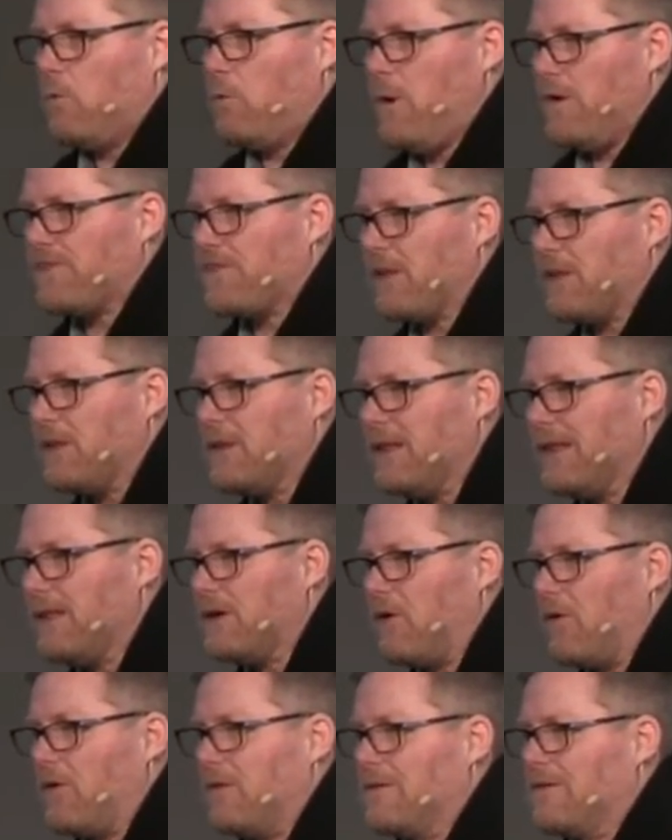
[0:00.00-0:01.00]
with a
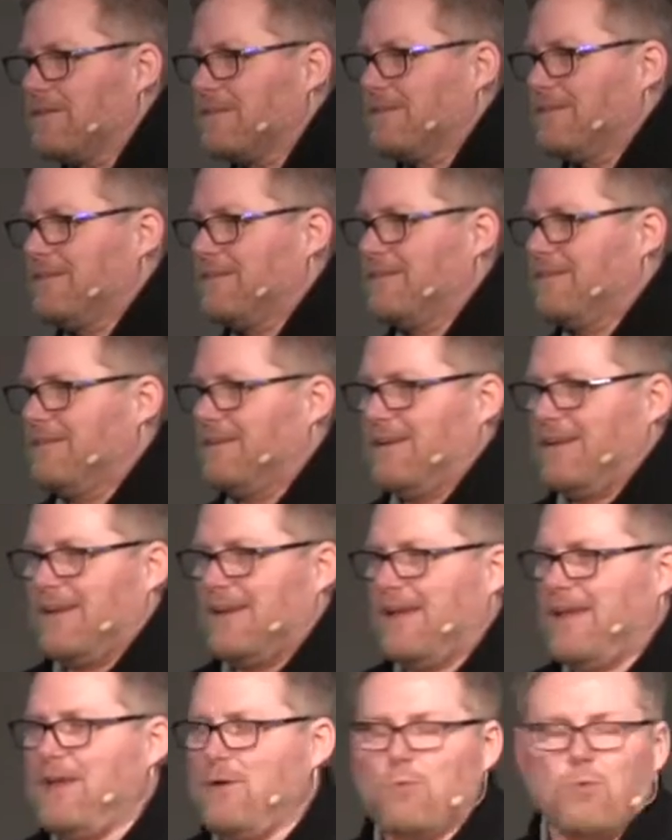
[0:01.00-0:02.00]
little,
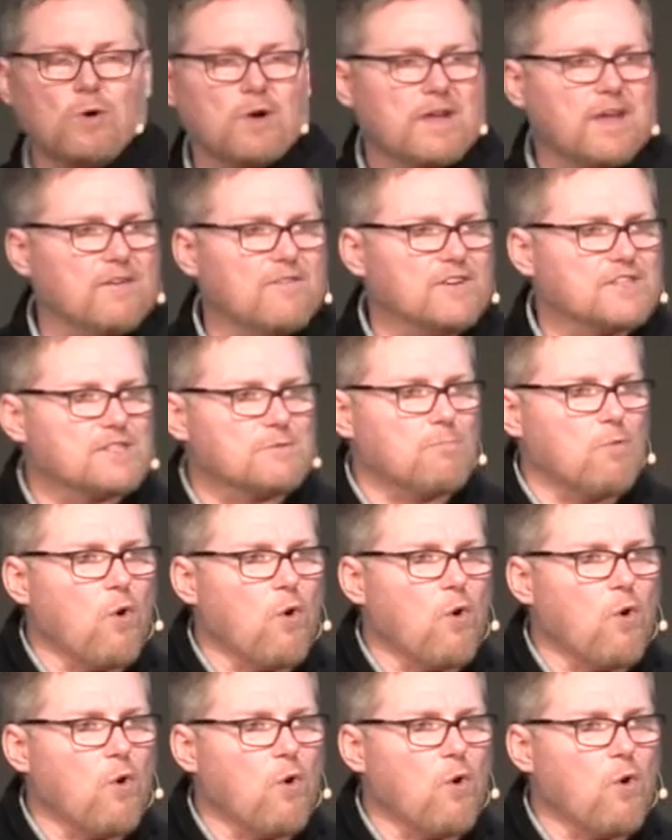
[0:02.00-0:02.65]
he will give us